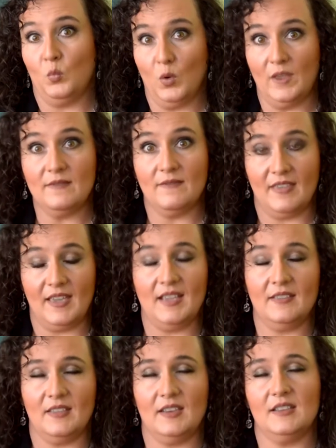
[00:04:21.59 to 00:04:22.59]
one
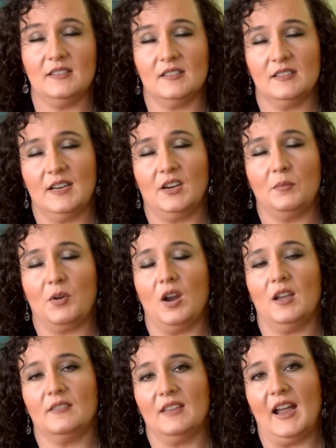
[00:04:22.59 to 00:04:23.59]
thing that is a dairy
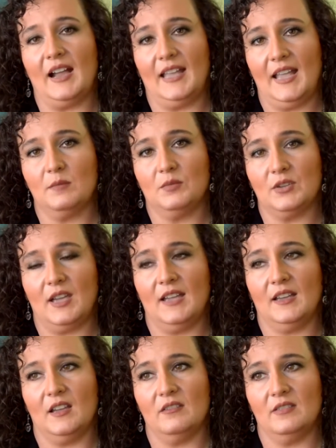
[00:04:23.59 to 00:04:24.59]
product that I can
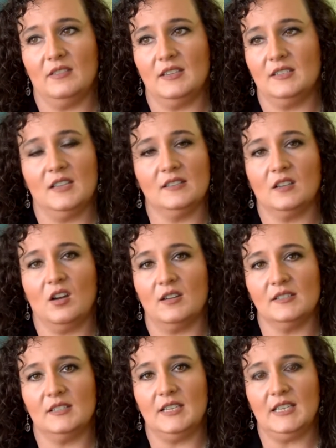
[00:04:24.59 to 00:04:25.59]
partake of and that doesn't
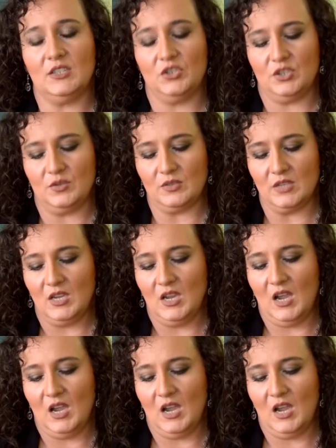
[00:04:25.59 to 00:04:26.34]
cause any issues.